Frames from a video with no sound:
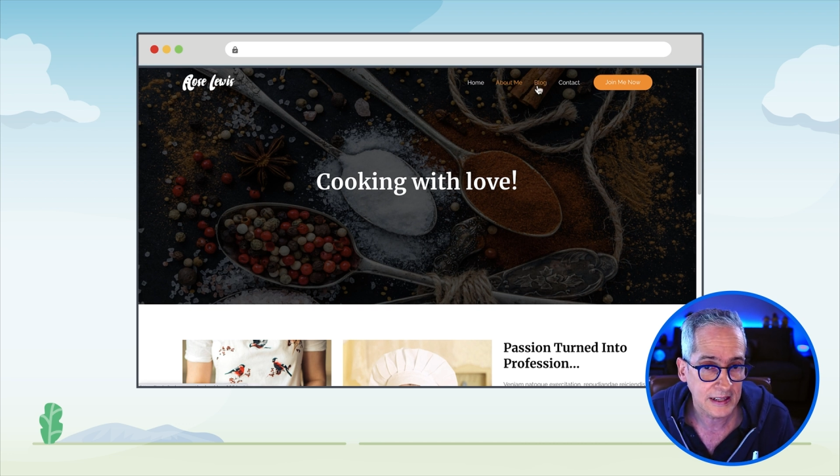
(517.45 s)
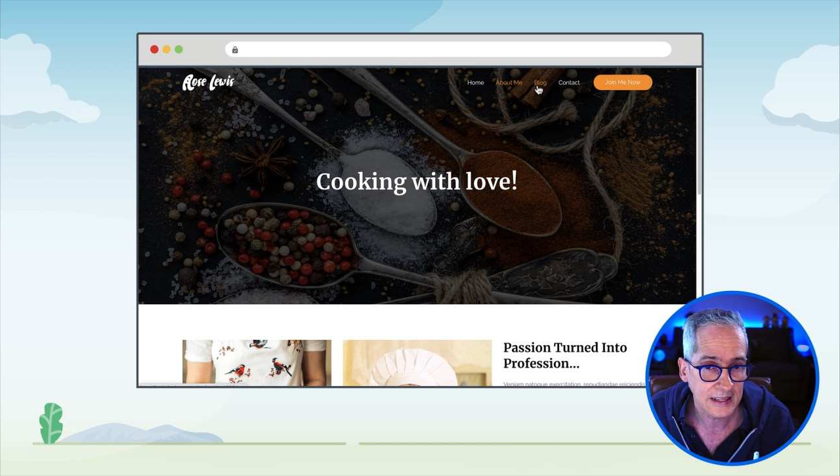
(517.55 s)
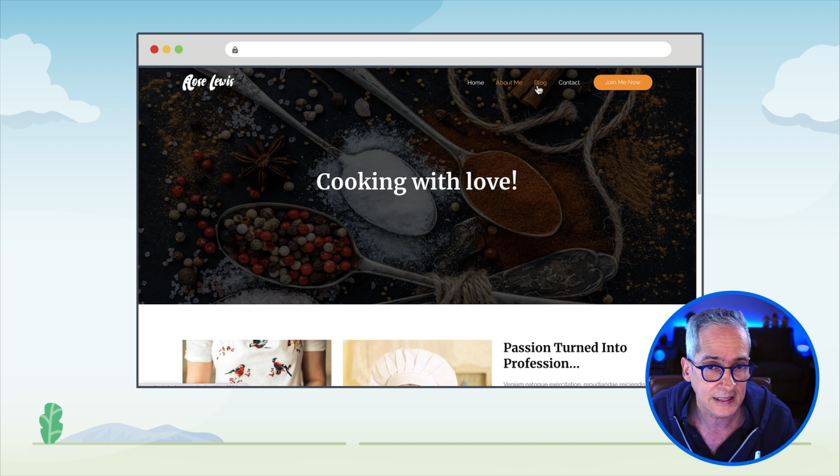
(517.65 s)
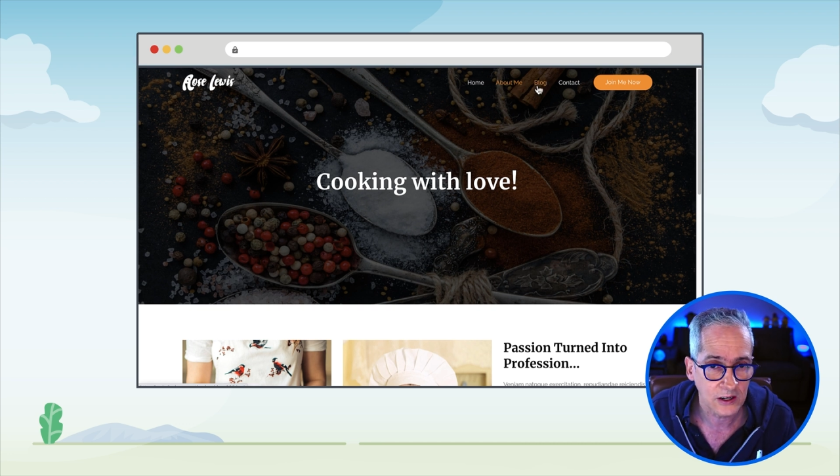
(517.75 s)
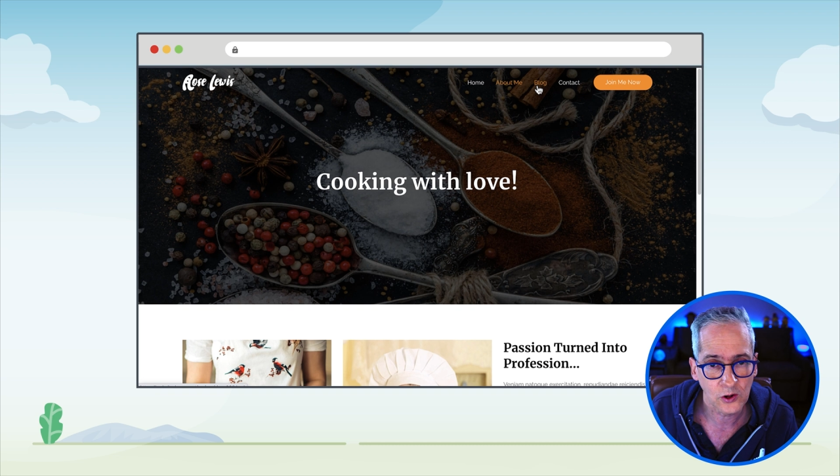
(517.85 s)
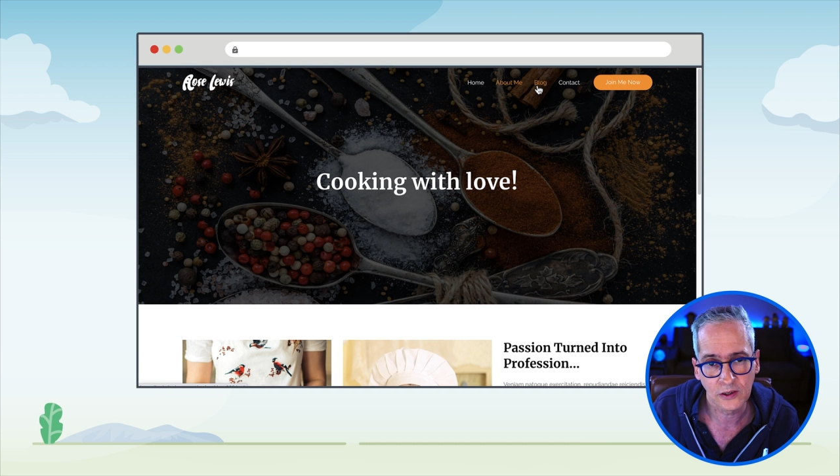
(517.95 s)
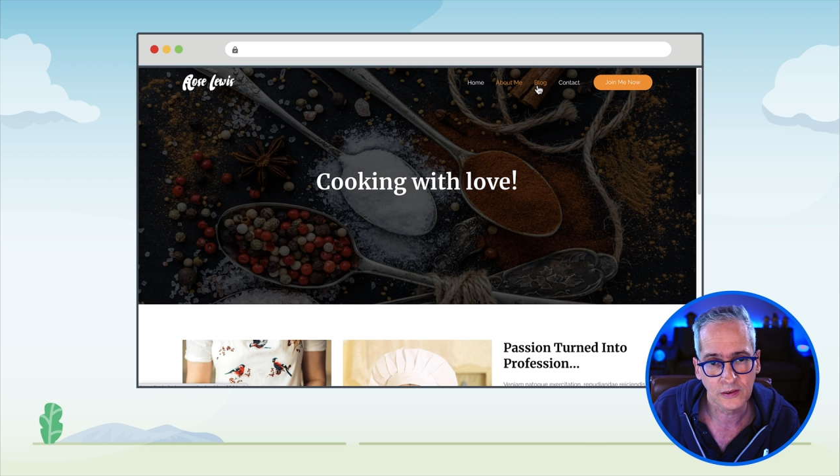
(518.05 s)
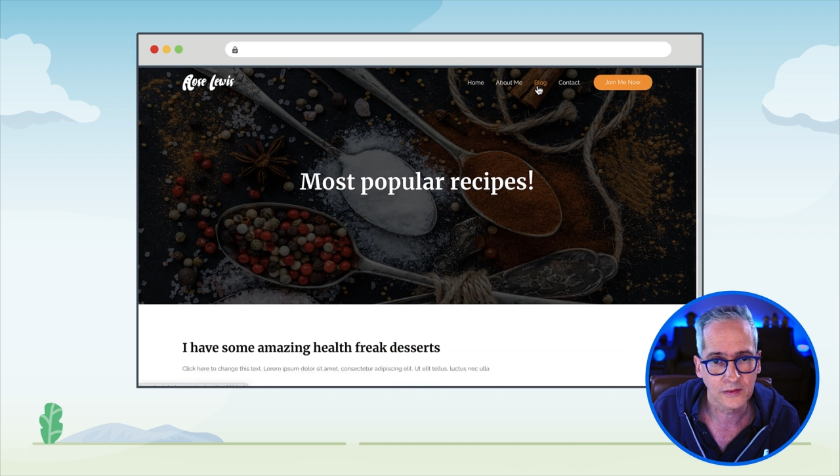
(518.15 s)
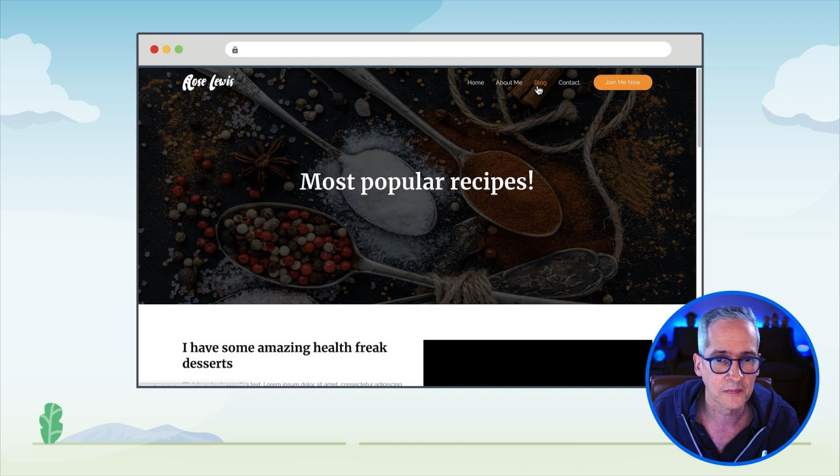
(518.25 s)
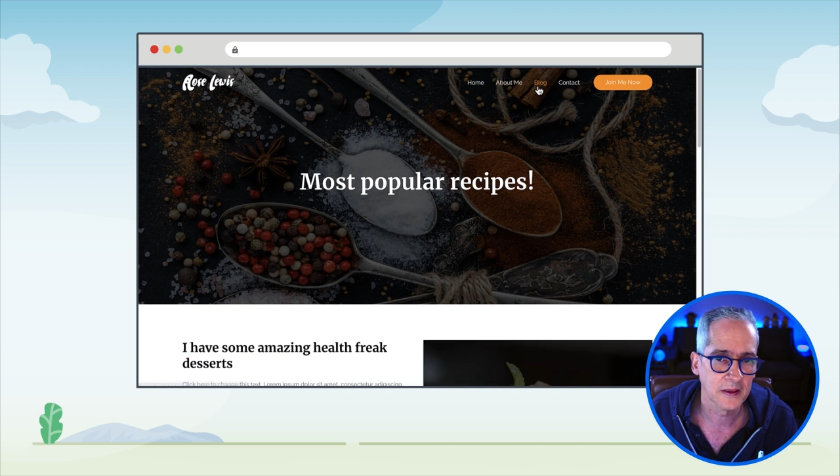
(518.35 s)
later on.
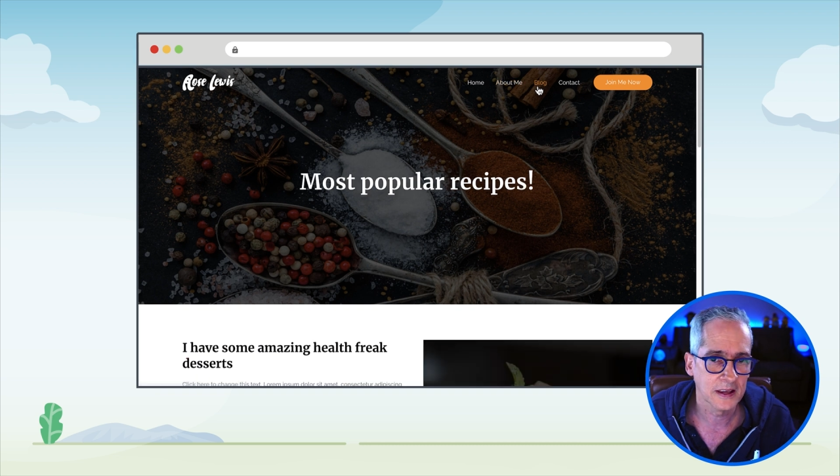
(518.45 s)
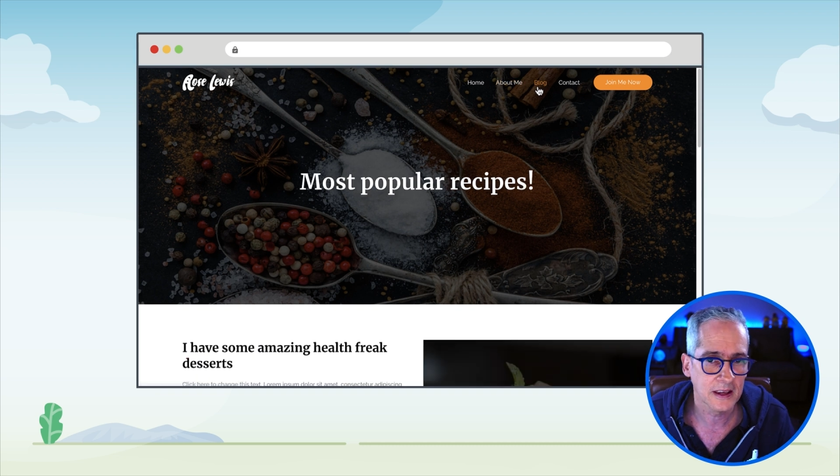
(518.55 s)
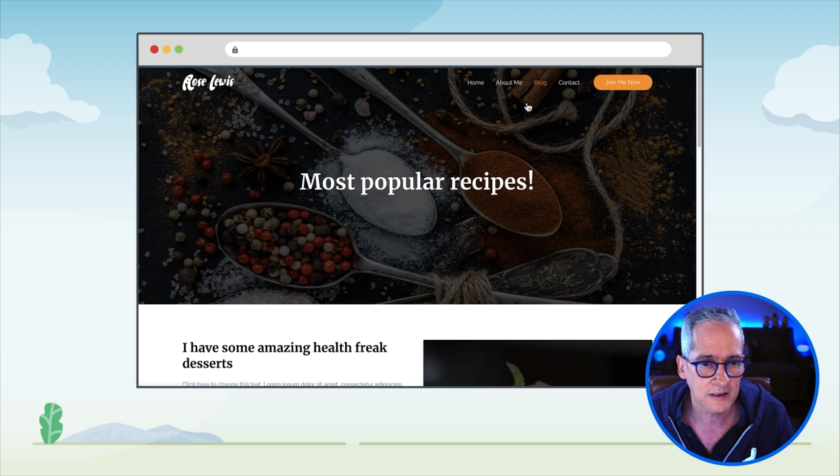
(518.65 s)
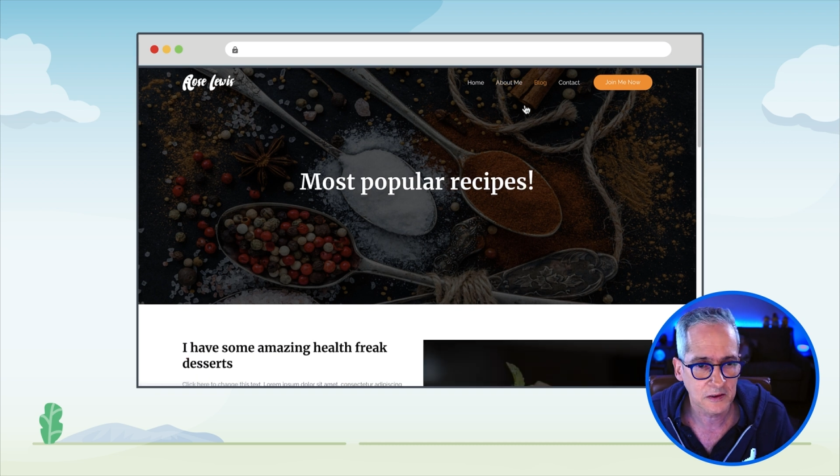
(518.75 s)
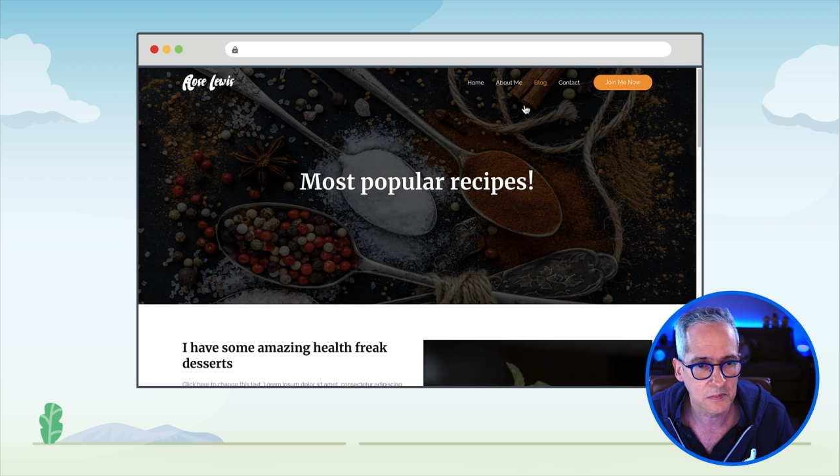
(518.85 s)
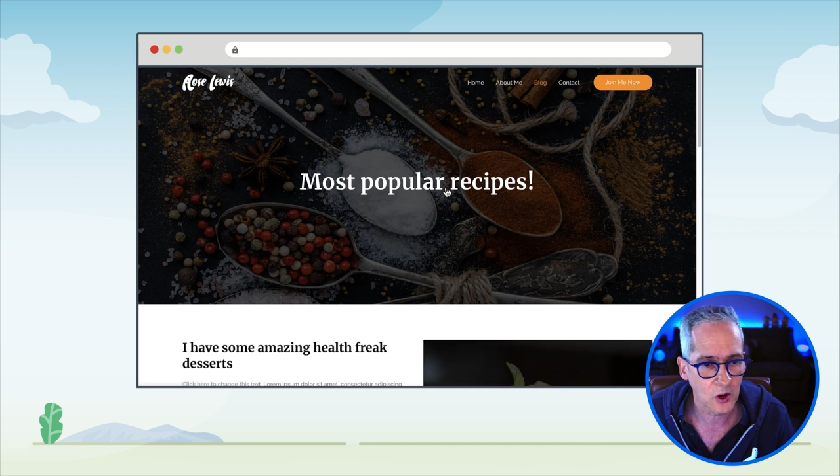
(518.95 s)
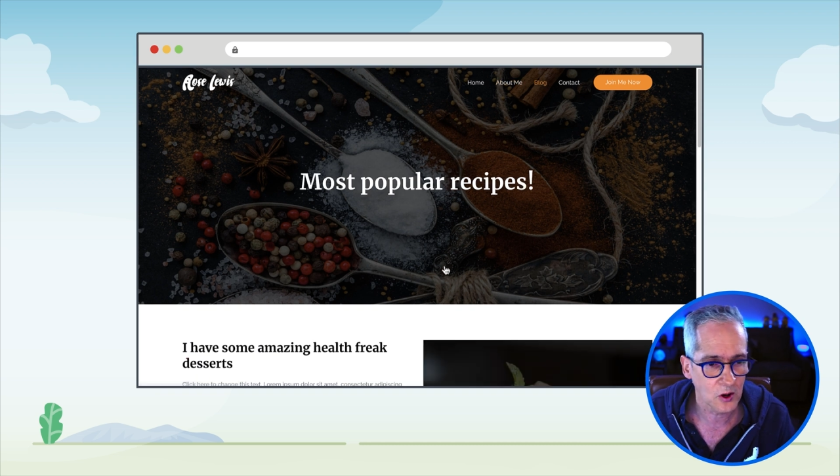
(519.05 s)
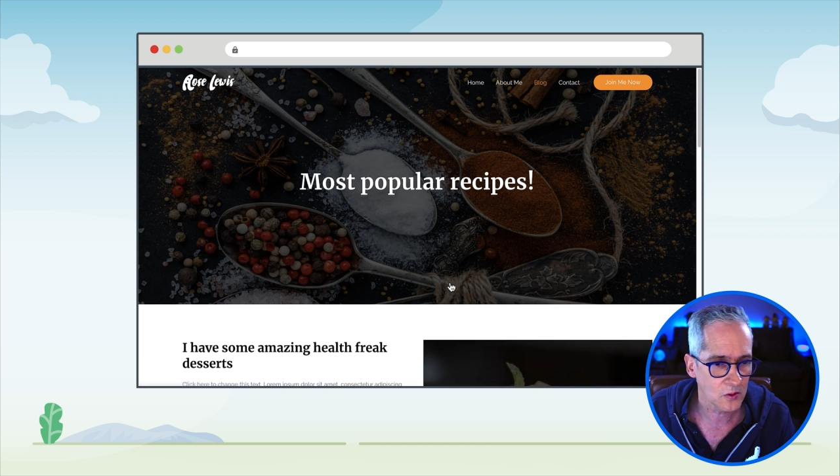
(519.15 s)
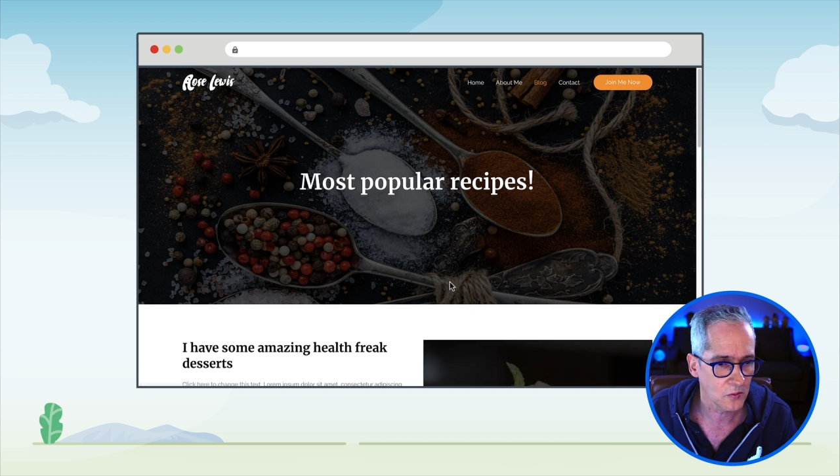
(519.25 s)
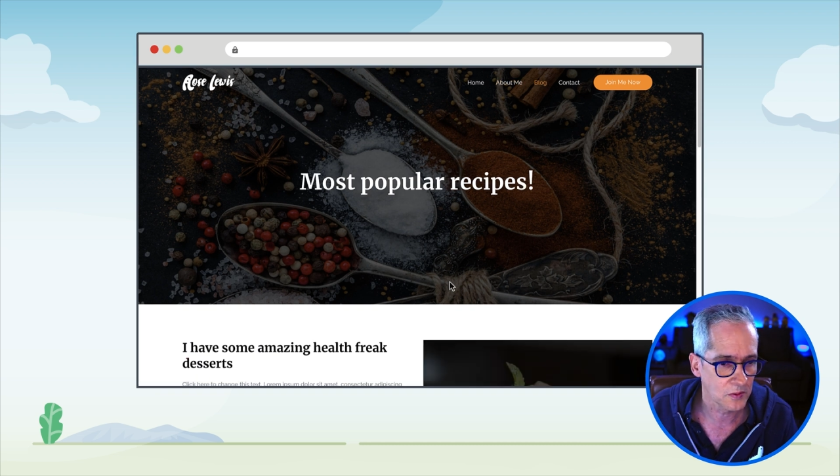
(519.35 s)
Here is the blog